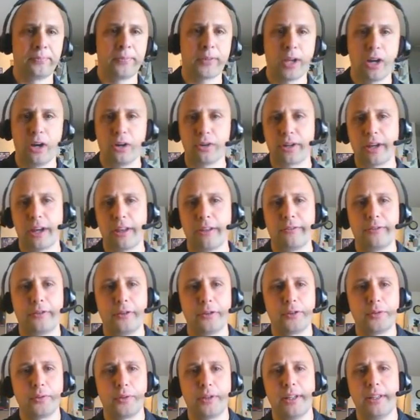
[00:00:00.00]
Okay, the
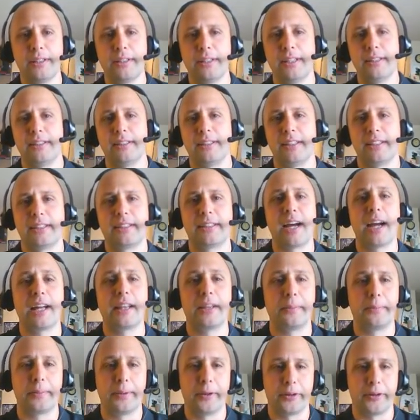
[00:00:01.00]
first one is the
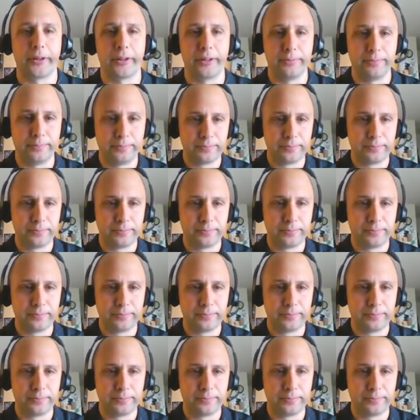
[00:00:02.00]
silent period.